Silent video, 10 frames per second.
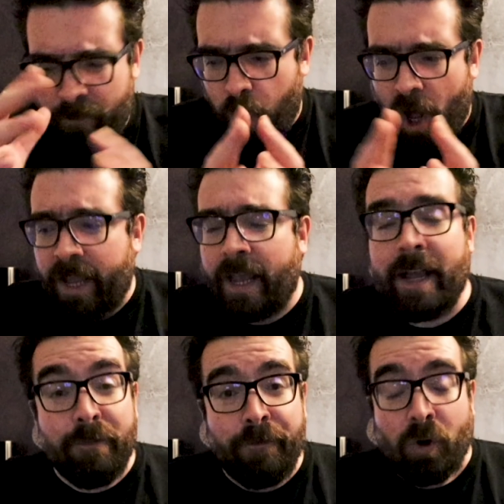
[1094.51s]
working
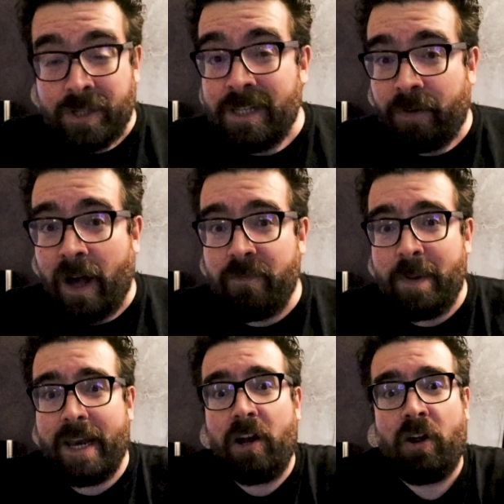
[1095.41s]
in 45
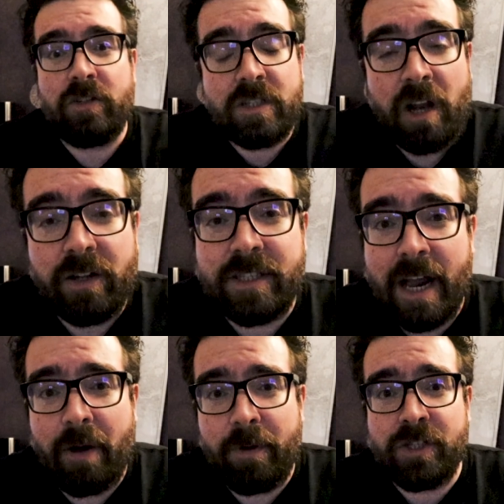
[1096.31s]
minute long slots
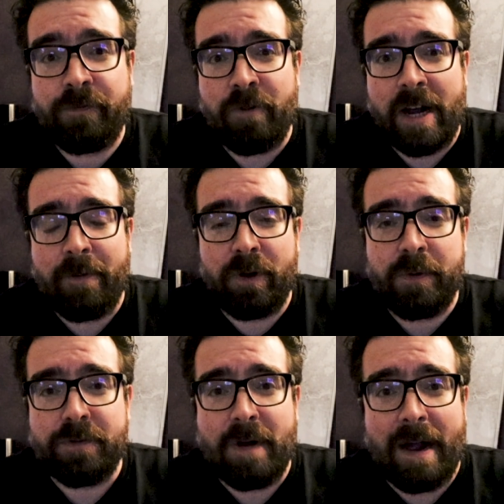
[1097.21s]
now, which for anyone who
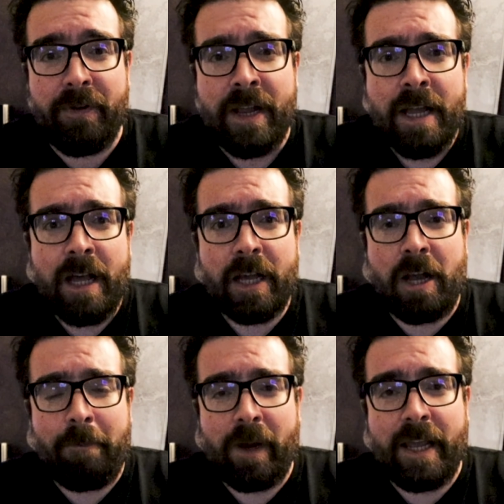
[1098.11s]
was around a
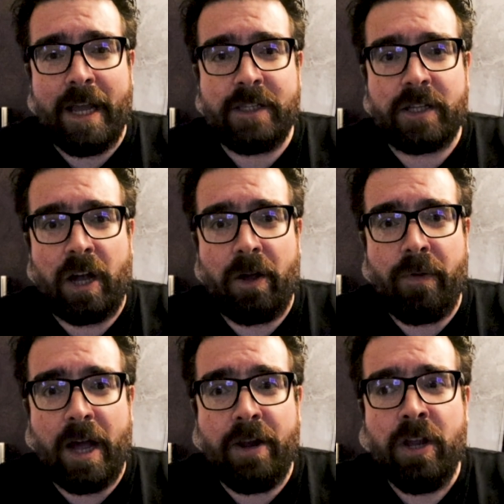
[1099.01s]
couple of years
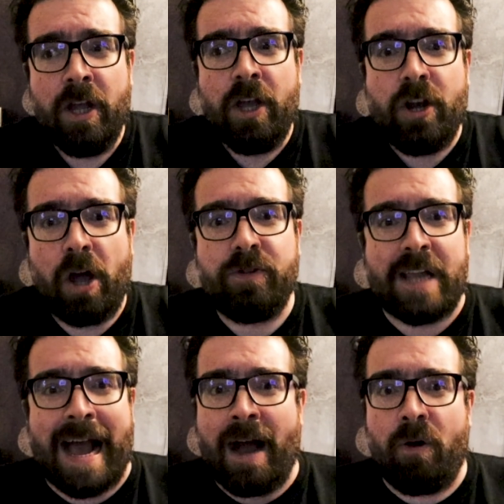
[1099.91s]
ago and knows
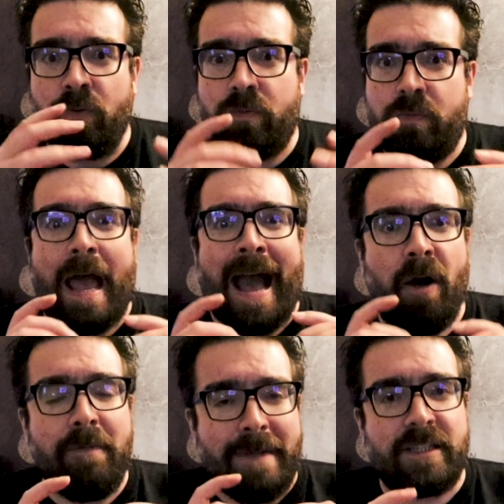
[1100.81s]
how
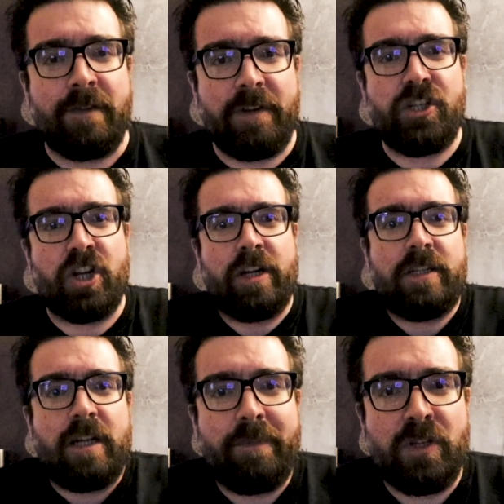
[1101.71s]
how massively
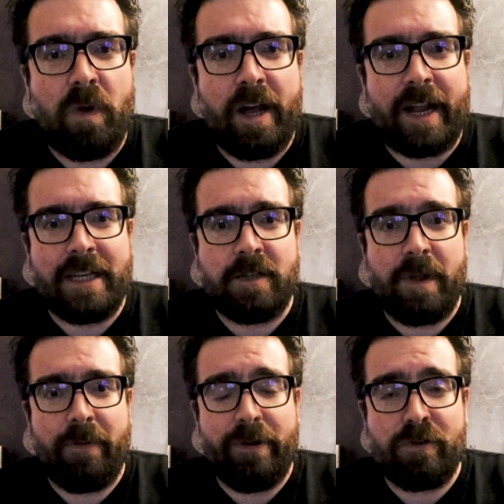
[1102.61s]
chunked up his work had to
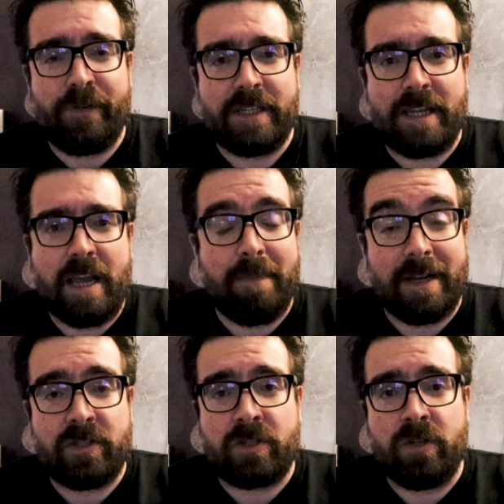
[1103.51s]
be when he was first getting
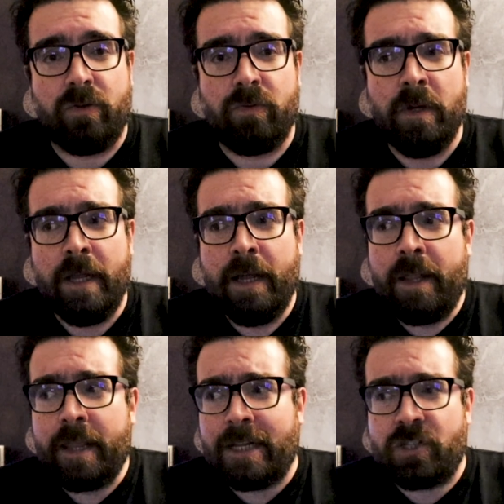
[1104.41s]
back to school,
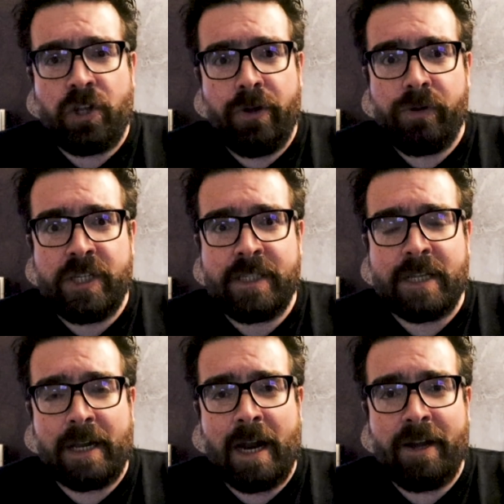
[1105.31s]
that's huge. He
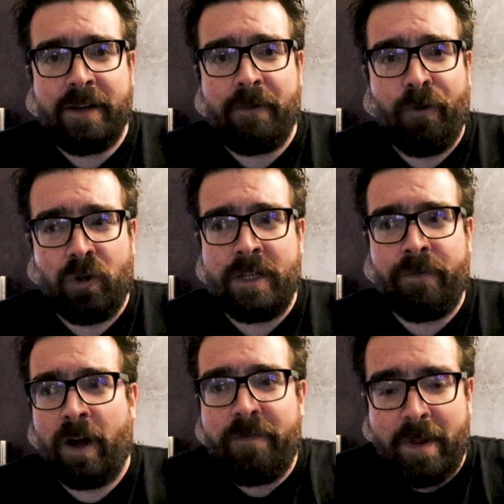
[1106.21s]
sat down and did
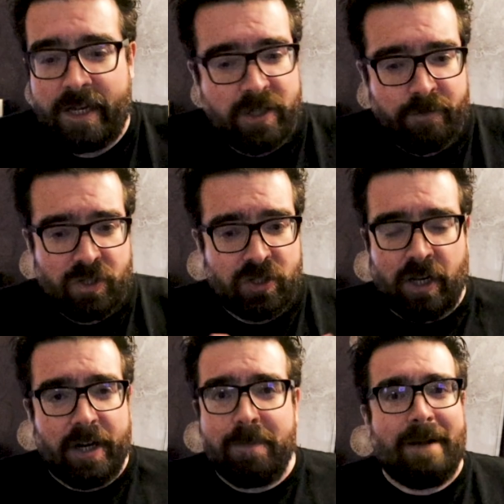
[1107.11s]
45 minutes of just
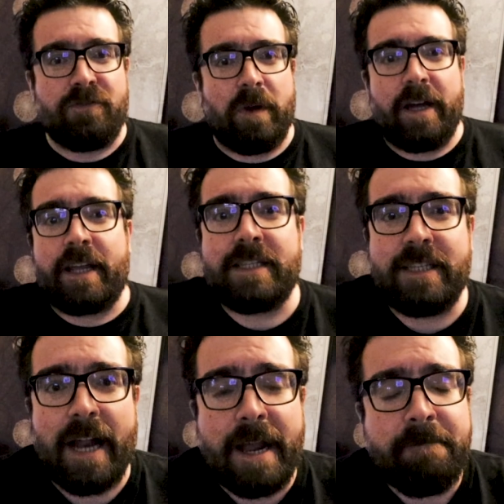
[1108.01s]
solid maths work
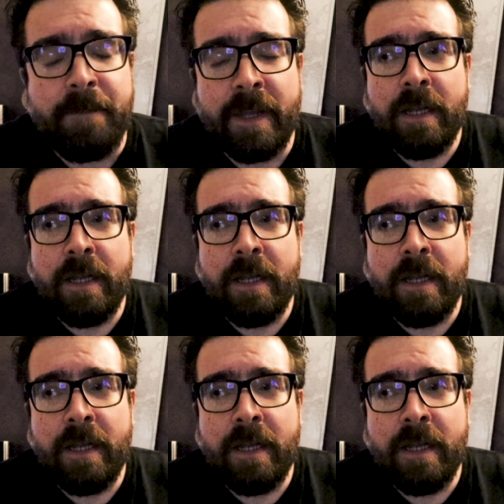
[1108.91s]
yesterday,